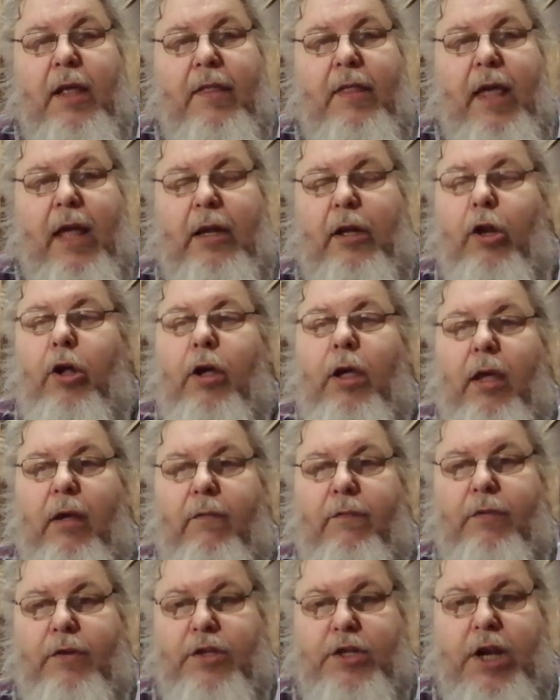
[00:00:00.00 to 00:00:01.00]
that
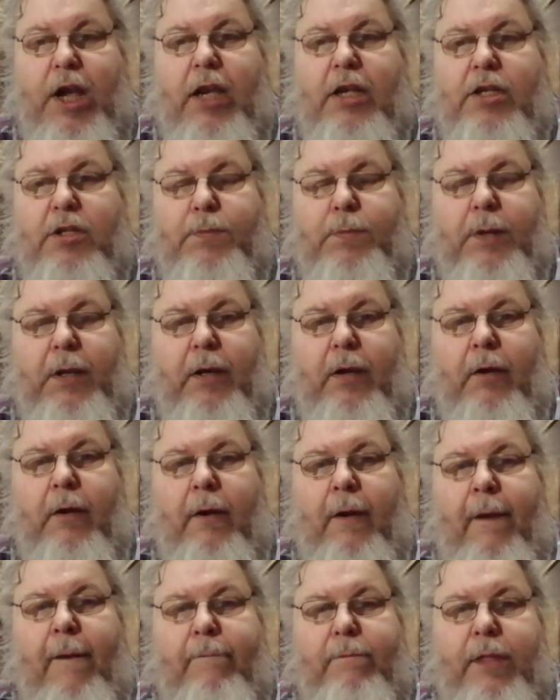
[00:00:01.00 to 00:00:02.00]
looking for
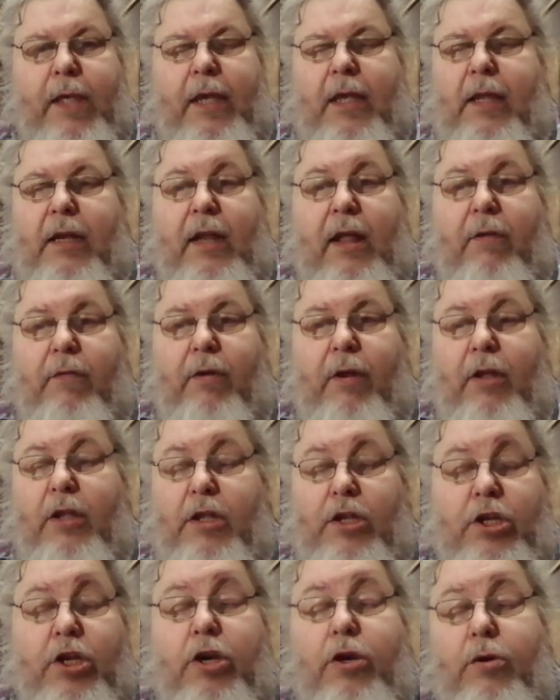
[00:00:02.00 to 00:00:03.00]
shakespeare they could never
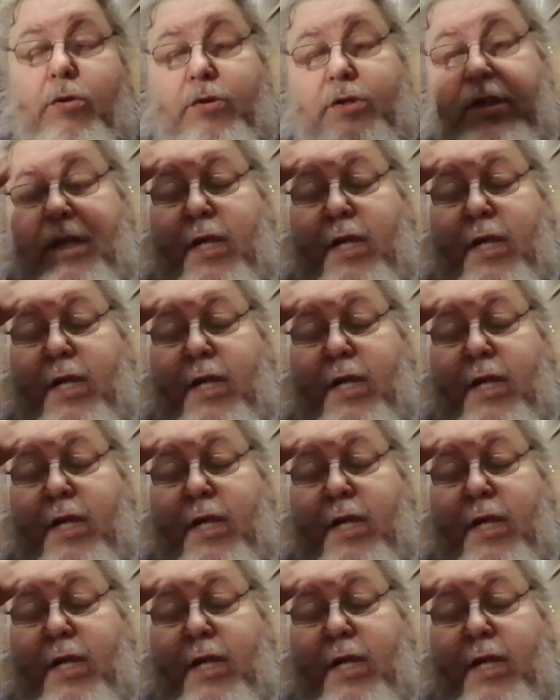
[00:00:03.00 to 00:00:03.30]
use